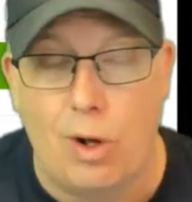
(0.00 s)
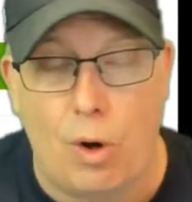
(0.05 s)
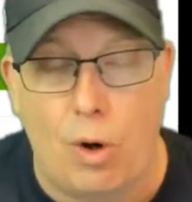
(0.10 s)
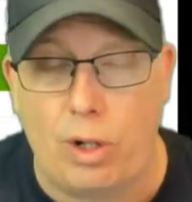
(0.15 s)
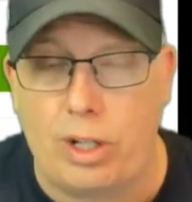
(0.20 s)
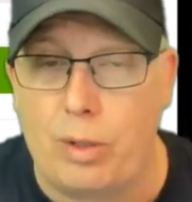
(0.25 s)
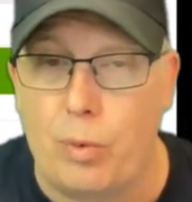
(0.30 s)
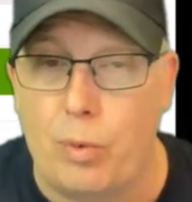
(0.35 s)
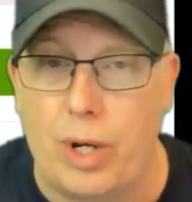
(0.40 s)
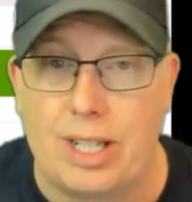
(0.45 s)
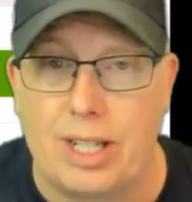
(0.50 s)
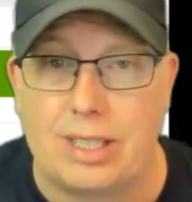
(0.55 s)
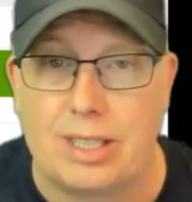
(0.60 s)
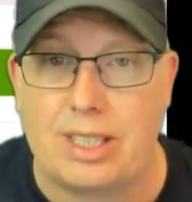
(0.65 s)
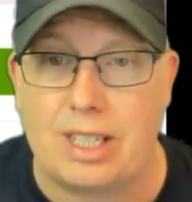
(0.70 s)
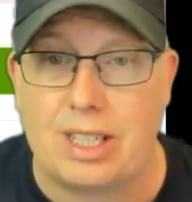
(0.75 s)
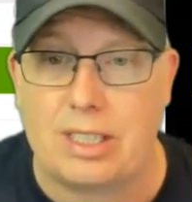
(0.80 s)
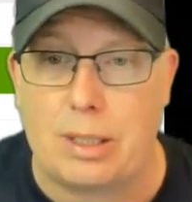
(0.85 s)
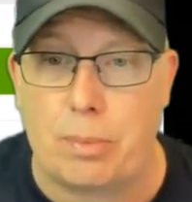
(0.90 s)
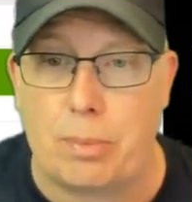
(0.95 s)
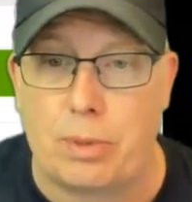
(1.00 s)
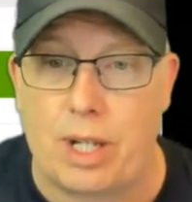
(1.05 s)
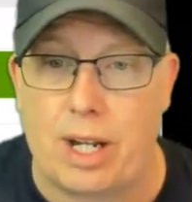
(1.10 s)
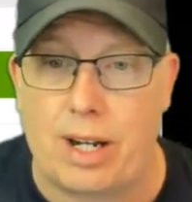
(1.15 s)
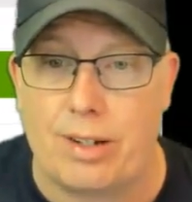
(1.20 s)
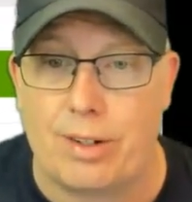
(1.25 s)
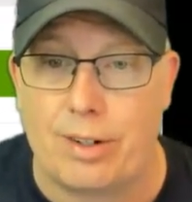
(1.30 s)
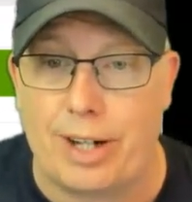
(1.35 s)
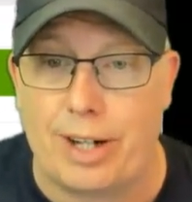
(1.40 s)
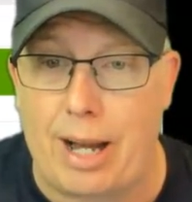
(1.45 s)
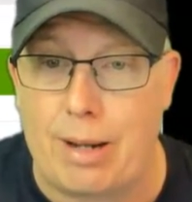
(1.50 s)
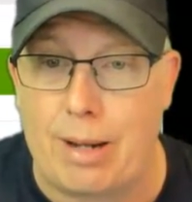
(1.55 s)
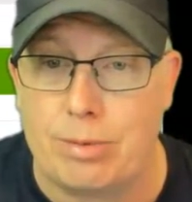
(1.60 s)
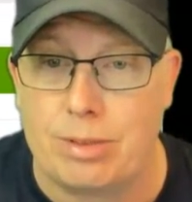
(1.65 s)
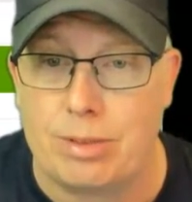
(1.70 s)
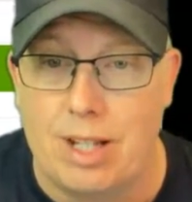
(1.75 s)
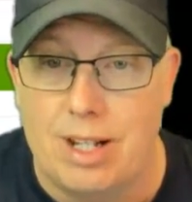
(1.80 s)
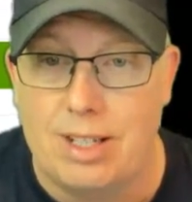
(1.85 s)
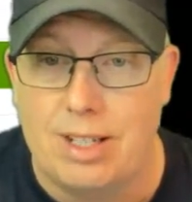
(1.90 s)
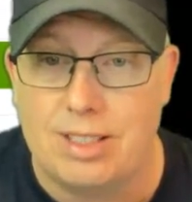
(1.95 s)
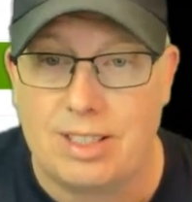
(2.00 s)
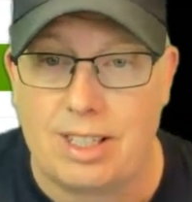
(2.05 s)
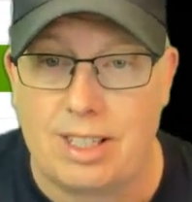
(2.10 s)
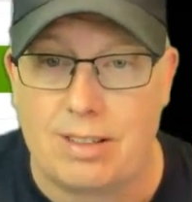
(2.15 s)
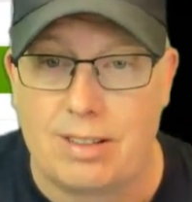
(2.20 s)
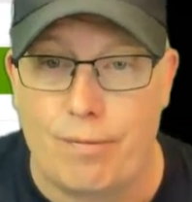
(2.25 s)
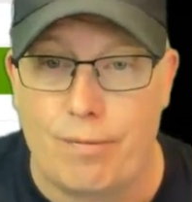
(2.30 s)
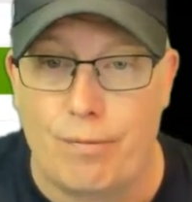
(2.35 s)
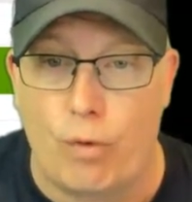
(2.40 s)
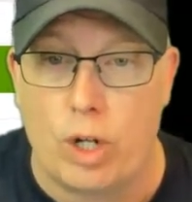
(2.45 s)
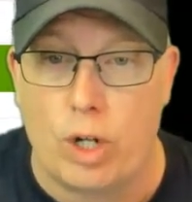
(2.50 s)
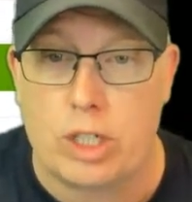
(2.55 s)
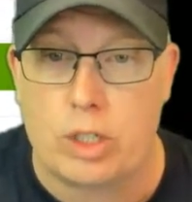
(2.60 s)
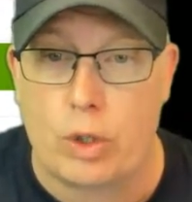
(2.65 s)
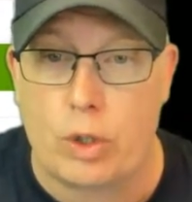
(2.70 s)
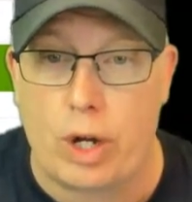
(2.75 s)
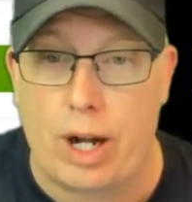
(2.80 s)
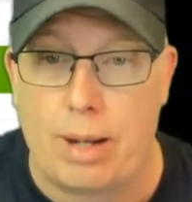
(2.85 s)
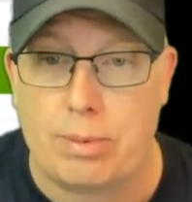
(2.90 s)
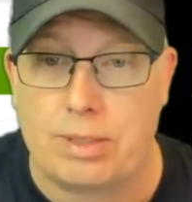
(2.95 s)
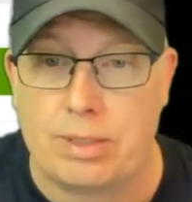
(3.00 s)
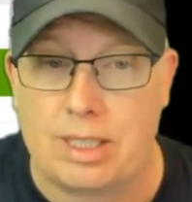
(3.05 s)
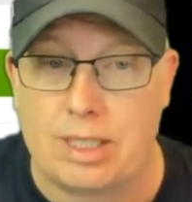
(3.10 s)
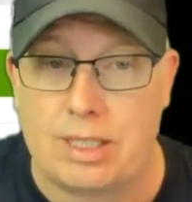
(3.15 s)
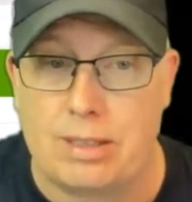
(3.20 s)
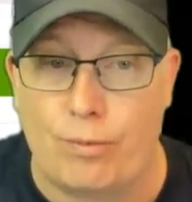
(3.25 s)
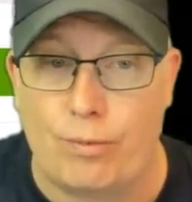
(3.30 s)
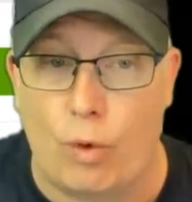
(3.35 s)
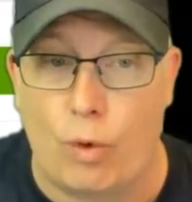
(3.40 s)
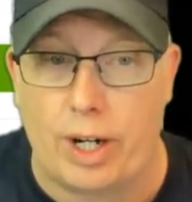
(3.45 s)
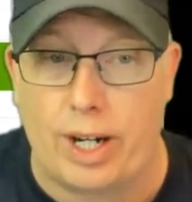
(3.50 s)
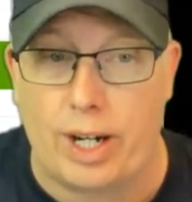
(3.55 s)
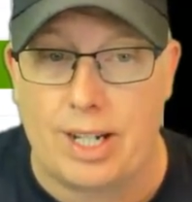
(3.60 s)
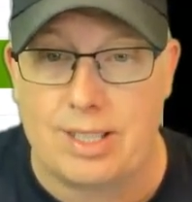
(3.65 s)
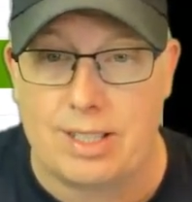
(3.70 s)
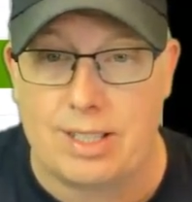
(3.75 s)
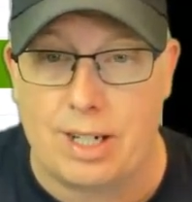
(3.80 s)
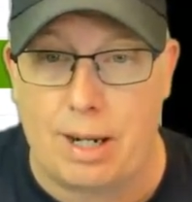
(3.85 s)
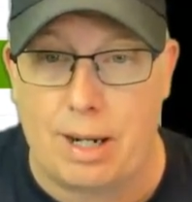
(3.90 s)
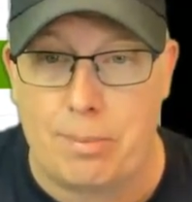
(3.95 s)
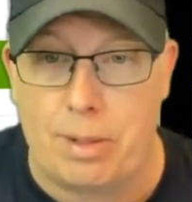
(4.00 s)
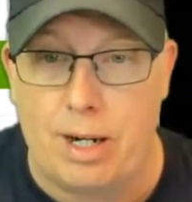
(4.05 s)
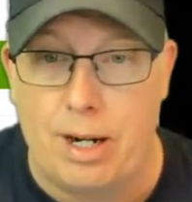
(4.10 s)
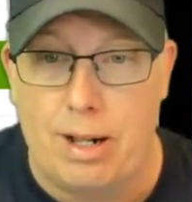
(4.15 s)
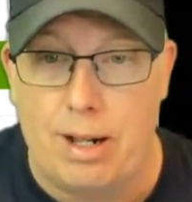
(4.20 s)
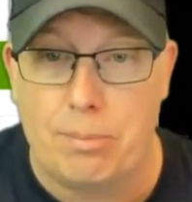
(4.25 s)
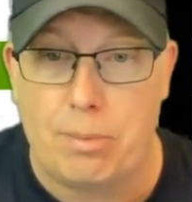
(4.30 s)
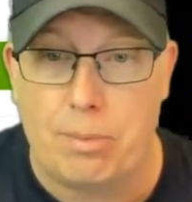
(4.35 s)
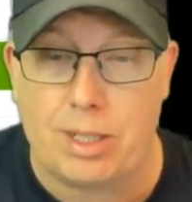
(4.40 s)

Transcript: only winning sixty percent of their games, six and four straight up, six and four against the number,